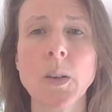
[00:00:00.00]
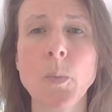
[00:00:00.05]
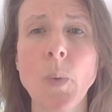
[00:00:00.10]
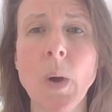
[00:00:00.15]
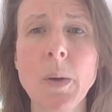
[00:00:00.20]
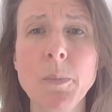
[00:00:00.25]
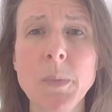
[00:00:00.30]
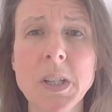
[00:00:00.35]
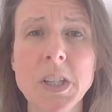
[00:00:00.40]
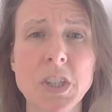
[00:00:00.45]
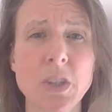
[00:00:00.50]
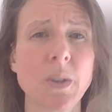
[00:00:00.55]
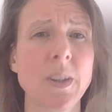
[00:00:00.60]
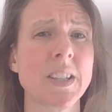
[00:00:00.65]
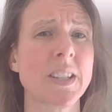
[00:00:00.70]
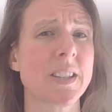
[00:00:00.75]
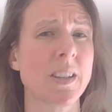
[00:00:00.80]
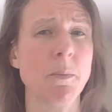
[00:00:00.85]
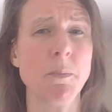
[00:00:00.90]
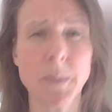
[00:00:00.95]
when we're doing
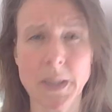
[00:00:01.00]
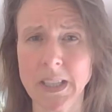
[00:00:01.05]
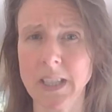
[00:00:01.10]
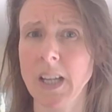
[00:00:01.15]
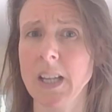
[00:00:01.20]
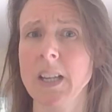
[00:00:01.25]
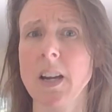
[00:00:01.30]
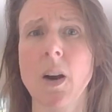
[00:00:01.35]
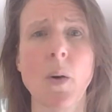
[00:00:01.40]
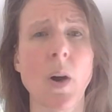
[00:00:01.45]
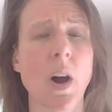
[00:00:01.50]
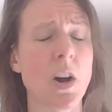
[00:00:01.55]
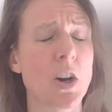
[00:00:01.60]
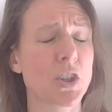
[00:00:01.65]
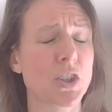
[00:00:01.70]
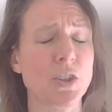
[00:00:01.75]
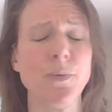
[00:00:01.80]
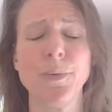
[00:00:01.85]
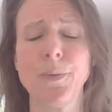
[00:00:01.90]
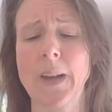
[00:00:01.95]
something like our
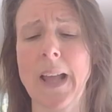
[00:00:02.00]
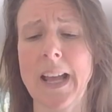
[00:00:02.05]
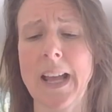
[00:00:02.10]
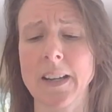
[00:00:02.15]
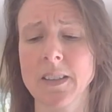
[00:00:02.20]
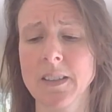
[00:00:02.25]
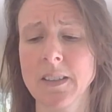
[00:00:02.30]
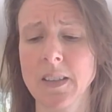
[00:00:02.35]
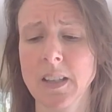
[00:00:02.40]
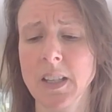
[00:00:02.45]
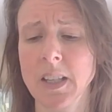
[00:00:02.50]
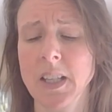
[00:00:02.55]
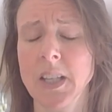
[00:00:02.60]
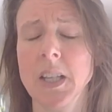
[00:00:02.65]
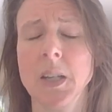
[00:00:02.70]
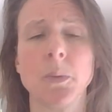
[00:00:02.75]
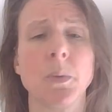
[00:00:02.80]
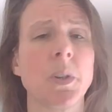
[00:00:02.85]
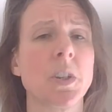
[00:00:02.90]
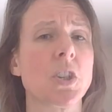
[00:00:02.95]
arch and flatten,
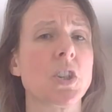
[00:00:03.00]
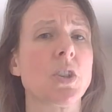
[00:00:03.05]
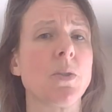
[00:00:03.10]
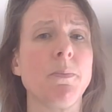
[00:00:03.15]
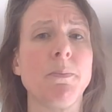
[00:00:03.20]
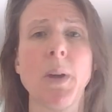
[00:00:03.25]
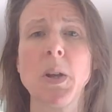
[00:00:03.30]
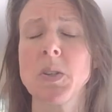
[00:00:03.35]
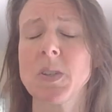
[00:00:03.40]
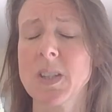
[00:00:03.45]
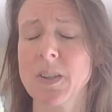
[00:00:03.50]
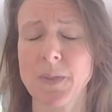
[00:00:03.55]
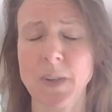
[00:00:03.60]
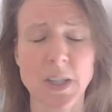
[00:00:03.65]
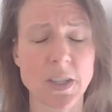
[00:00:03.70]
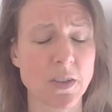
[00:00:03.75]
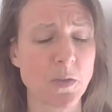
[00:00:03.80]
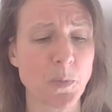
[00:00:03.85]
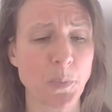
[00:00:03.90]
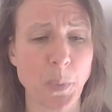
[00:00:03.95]
which most of
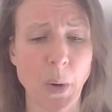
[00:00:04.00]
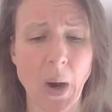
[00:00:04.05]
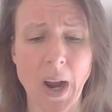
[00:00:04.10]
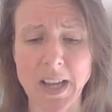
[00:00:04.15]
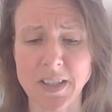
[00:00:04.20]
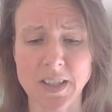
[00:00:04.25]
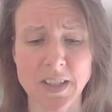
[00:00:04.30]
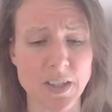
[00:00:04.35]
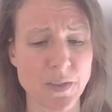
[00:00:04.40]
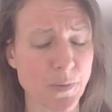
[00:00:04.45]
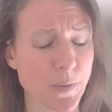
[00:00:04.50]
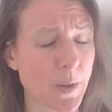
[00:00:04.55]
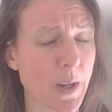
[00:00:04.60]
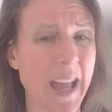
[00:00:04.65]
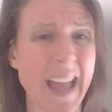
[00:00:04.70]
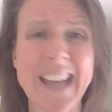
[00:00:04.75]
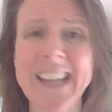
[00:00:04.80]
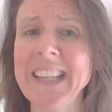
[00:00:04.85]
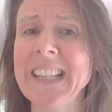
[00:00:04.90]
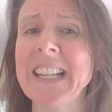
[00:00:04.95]
us who've practiced for
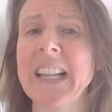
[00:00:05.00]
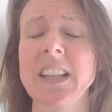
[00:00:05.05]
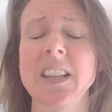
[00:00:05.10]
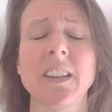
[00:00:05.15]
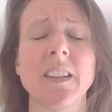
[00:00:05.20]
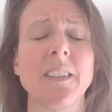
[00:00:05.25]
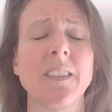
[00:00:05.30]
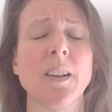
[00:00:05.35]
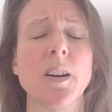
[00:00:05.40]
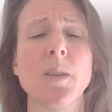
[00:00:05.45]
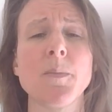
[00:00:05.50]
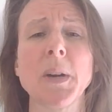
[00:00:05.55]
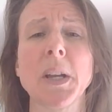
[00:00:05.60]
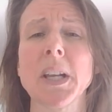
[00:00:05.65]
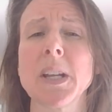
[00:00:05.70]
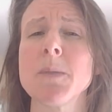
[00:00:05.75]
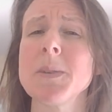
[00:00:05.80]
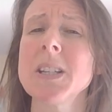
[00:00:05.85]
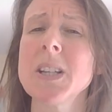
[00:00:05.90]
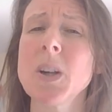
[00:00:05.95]
any length of time are going
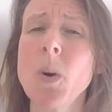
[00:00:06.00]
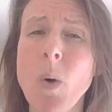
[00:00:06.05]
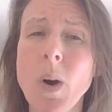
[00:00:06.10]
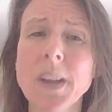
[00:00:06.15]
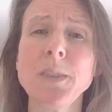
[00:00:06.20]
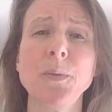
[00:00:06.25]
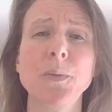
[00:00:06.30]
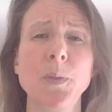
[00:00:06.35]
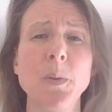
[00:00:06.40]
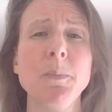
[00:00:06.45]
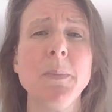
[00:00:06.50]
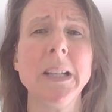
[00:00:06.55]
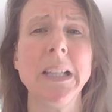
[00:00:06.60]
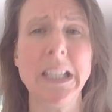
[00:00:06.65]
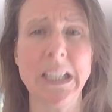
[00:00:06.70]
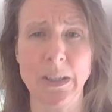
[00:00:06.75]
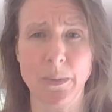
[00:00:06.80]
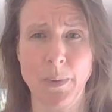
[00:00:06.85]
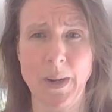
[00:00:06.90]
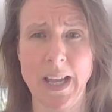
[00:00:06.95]
to be quite
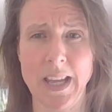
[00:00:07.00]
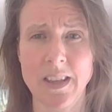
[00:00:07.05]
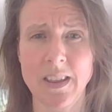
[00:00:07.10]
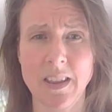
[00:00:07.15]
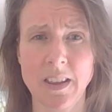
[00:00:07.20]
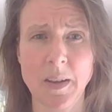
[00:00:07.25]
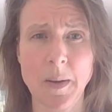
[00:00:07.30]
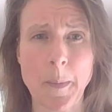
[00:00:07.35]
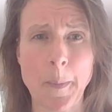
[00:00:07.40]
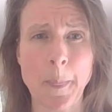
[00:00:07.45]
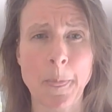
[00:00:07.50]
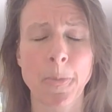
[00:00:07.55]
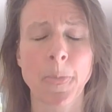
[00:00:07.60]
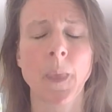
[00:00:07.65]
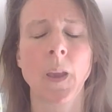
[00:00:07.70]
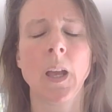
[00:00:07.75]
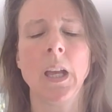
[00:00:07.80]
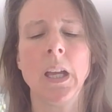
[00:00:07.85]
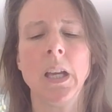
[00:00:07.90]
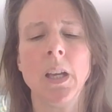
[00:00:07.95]
familiar with,
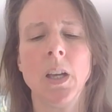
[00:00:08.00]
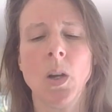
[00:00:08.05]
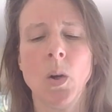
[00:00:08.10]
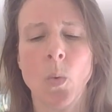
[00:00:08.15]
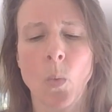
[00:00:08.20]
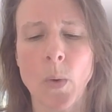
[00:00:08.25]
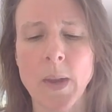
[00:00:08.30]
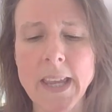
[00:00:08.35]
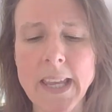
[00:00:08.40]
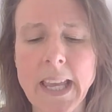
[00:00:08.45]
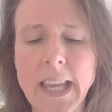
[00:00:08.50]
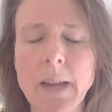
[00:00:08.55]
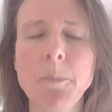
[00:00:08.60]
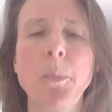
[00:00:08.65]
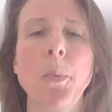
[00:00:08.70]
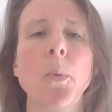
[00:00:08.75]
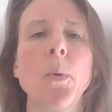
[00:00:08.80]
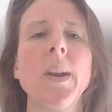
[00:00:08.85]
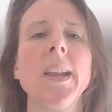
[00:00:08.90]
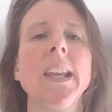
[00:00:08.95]
we can
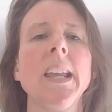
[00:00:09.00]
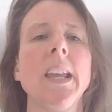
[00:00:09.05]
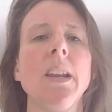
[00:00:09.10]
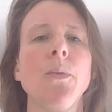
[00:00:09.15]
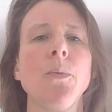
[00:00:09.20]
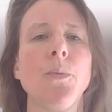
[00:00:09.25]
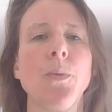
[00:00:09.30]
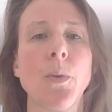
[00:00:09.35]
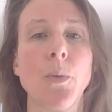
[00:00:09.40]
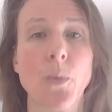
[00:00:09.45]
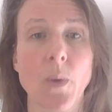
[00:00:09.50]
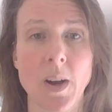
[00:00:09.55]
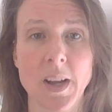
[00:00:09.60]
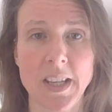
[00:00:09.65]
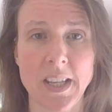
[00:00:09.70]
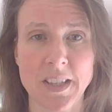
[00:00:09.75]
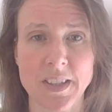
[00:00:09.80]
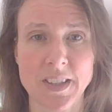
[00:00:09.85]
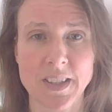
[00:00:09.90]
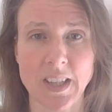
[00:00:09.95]
bring in
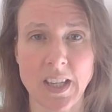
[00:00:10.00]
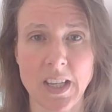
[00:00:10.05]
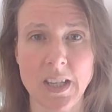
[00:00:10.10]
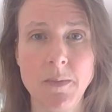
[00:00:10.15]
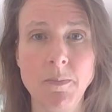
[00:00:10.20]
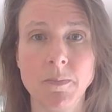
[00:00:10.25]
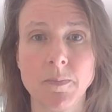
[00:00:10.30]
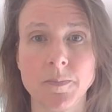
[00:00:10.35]
variety